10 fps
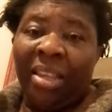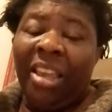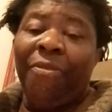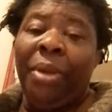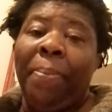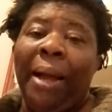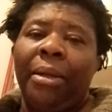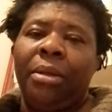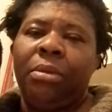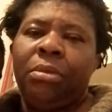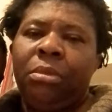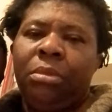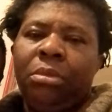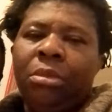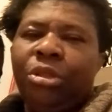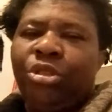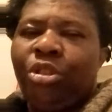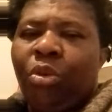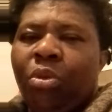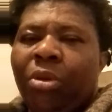Give me back! Do
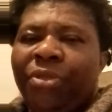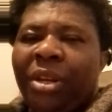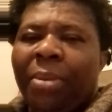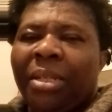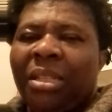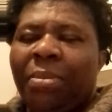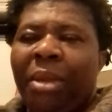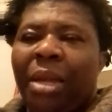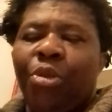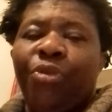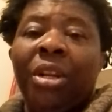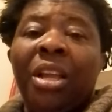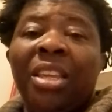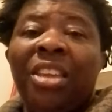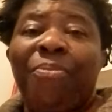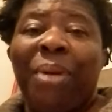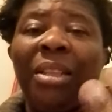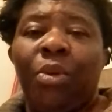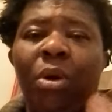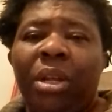your own of you never see me anymore. Give
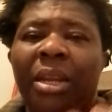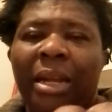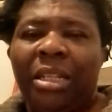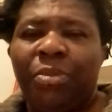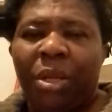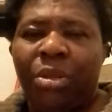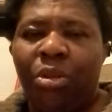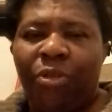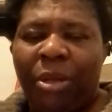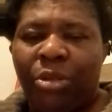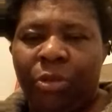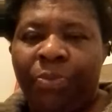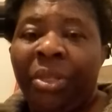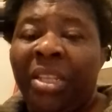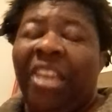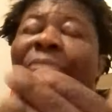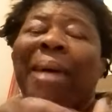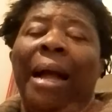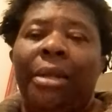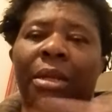back the walking leg and the speaking tongue of my son. Give
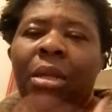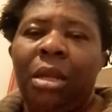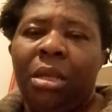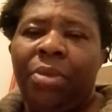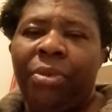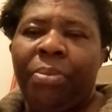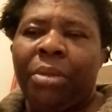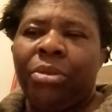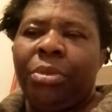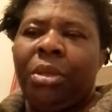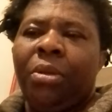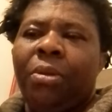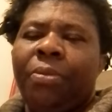back! Give it back to me.